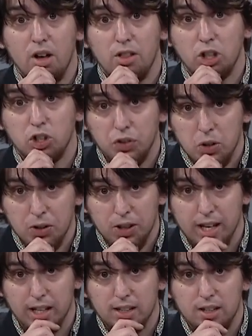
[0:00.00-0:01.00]
The
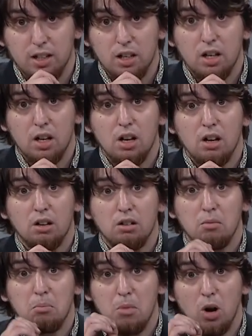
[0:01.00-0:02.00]
truth is,
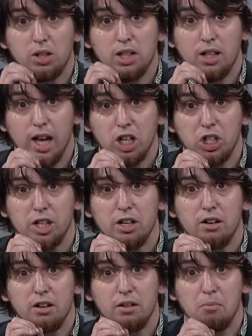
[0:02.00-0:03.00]
most elected